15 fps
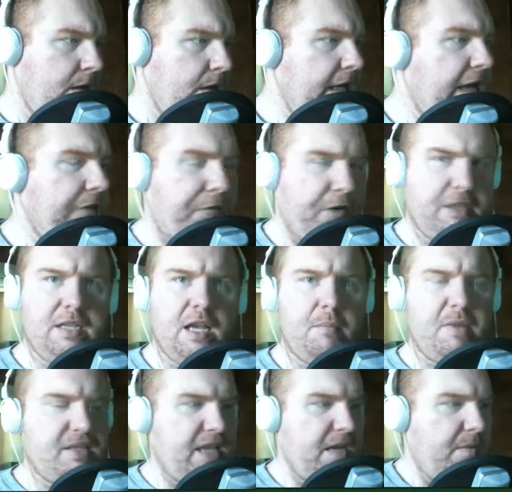I'll fix up my
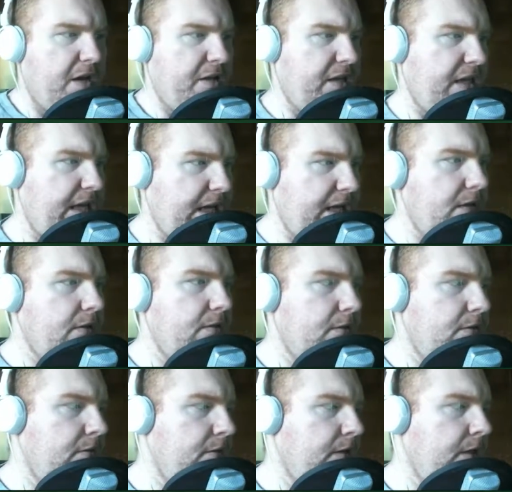Seamoth again.
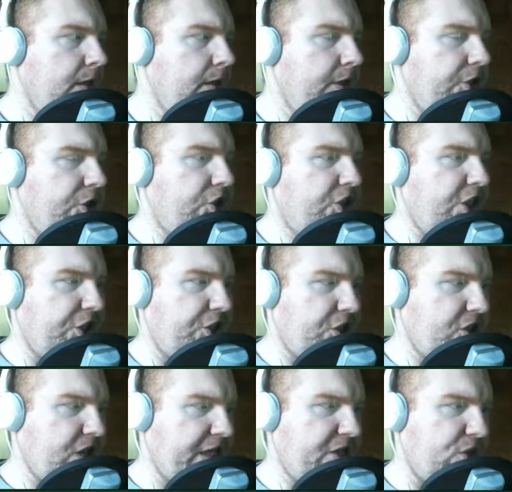Because shit
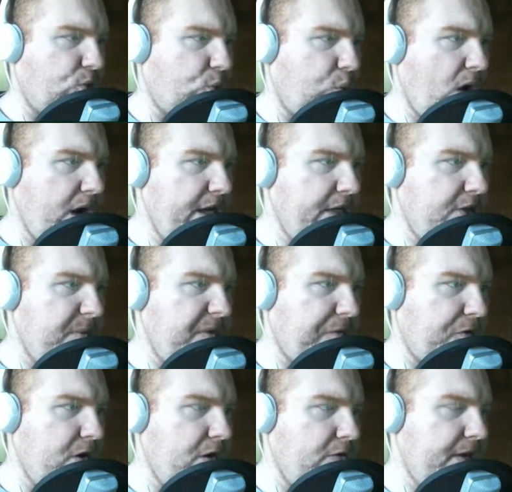just likes to run into me
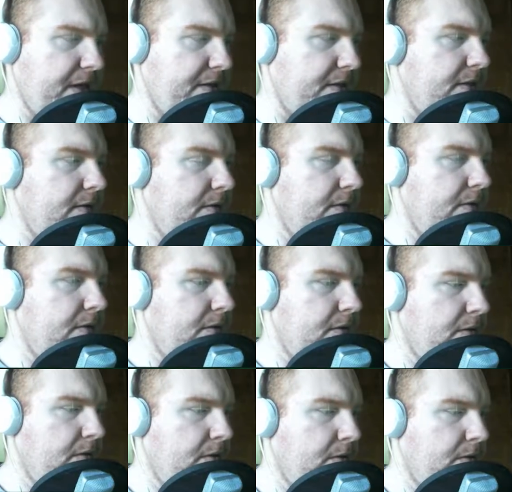for no reason.
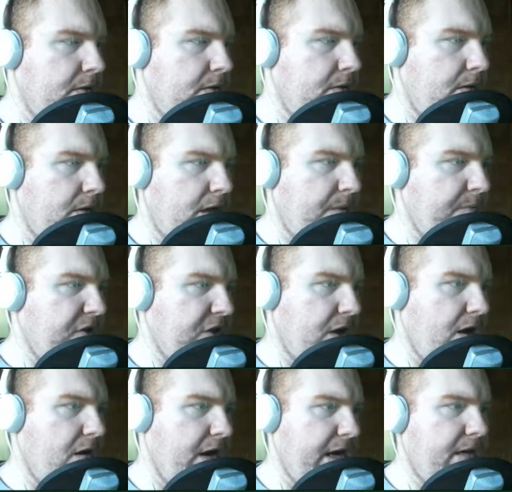I'm
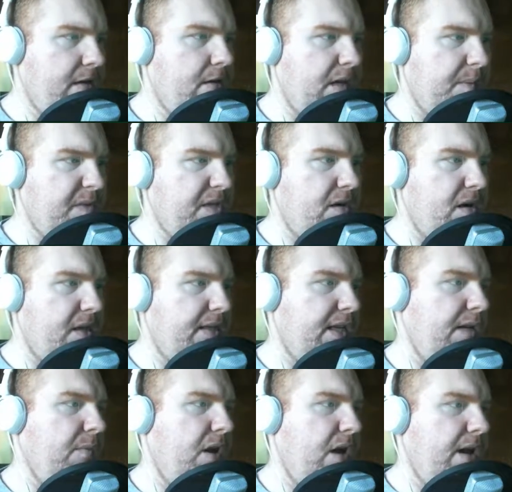sorry. I'm sorry,
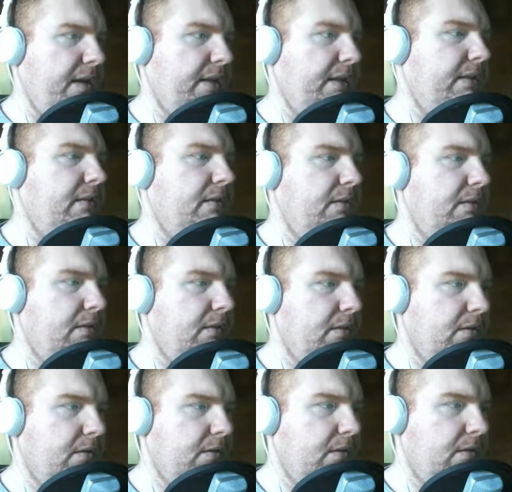Seamoth.
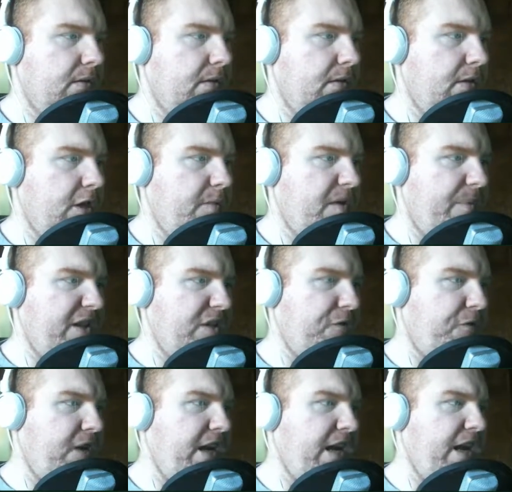You're my best
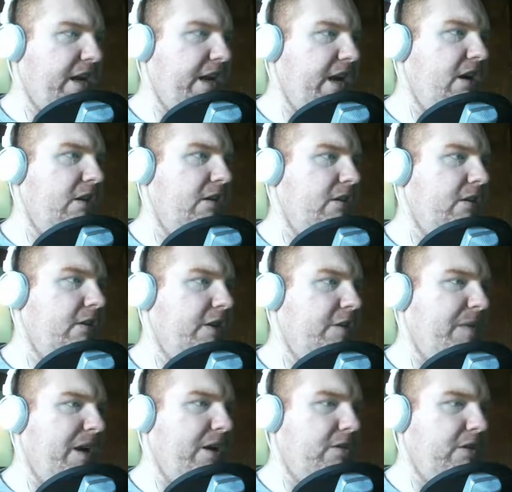friend out here. You're
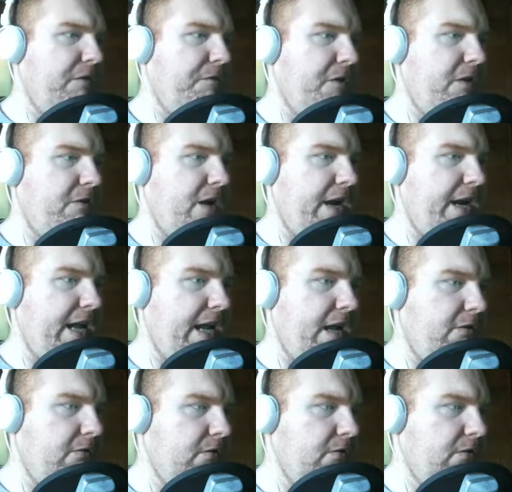my only friend right
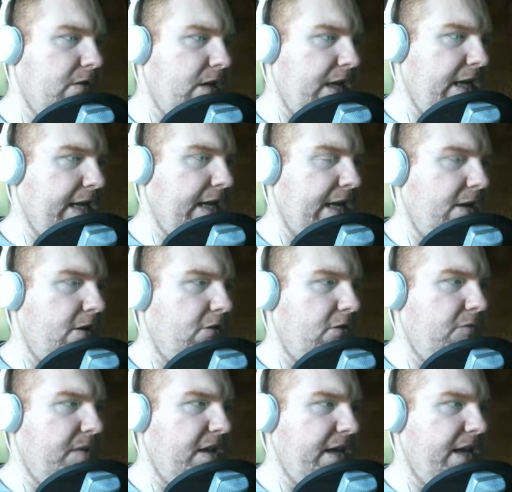now. I ain't got
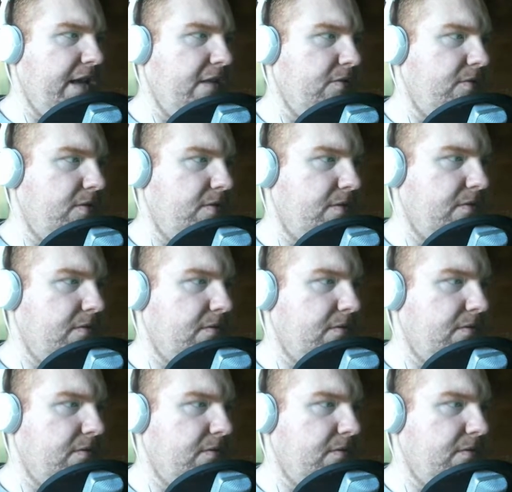nobody else.